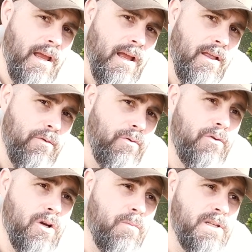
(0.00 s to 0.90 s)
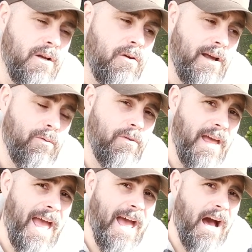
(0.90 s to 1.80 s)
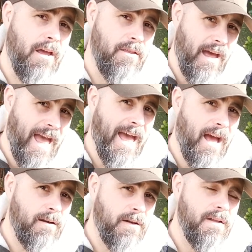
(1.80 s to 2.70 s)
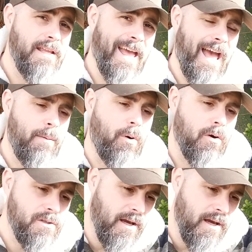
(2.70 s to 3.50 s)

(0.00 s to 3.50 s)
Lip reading: the root comes in contact with air, either air in the air pot,